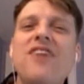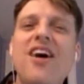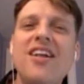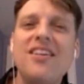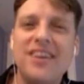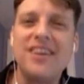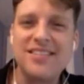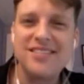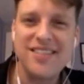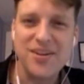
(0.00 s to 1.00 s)
of all of
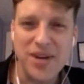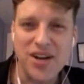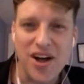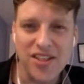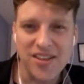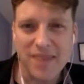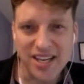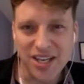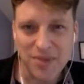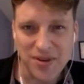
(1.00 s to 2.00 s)
us that we call the
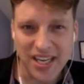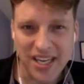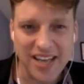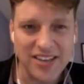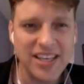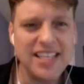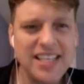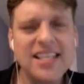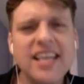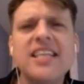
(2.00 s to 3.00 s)
meta communicator, and
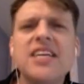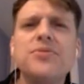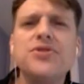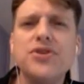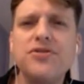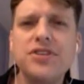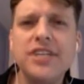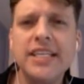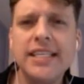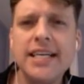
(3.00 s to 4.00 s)
that's like the observer
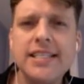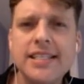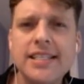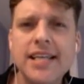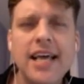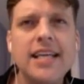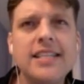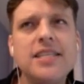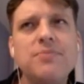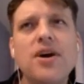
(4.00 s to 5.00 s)
in us.
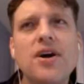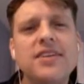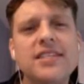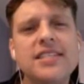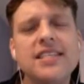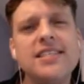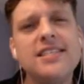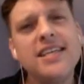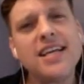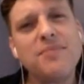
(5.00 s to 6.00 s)
That's the part of us that's
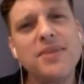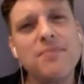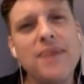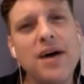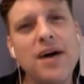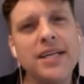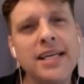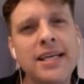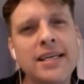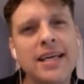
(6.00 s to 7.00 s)
sitting up in the
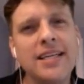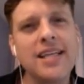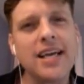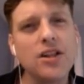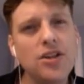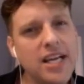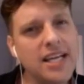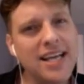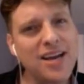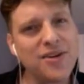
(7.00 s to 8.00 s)
balcony, and it's like
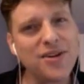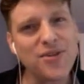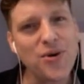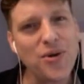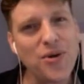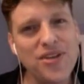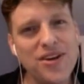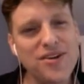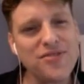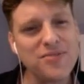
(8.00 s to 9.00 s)
looking down at the whole
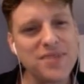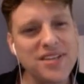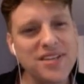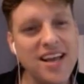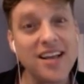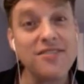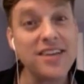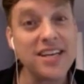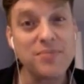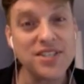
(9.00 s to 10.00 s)
theater from this
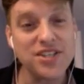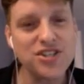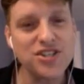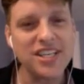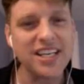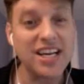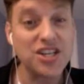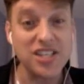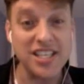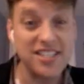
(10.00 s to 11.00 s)
elevated position and can
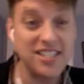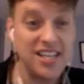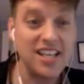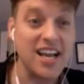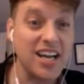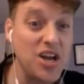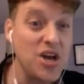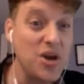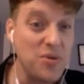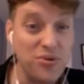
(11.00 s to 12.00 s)
actually see like
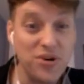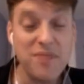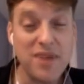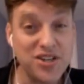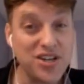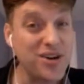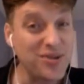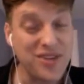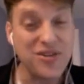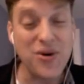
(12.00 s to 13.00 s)
pretty much not
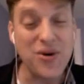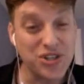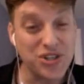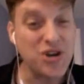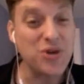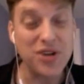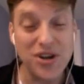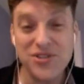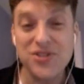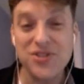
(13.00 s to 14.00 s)
only the whole show but
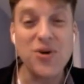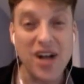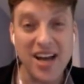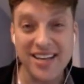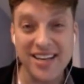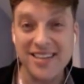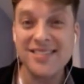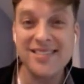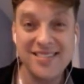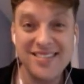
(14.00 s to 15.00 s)
also the whole
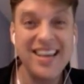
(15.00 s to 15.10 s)
audience.